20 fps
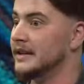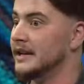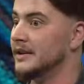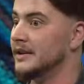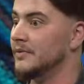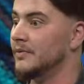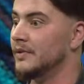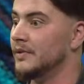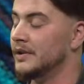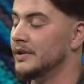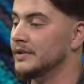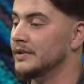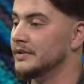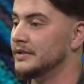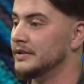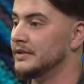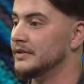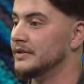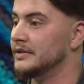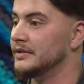thing
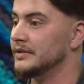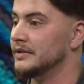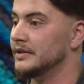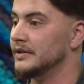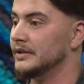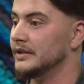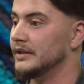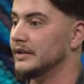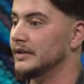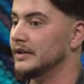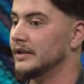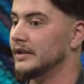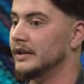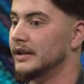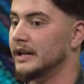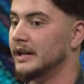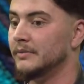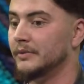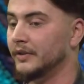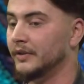was
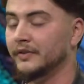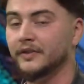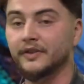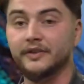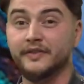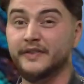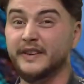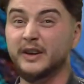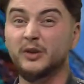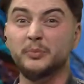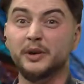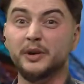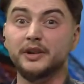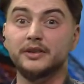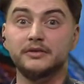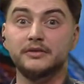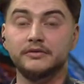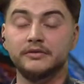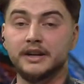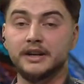it was
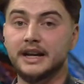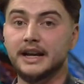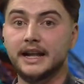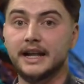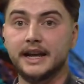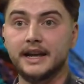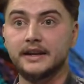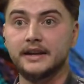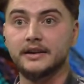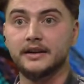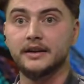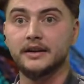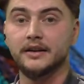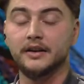fulfillment, really.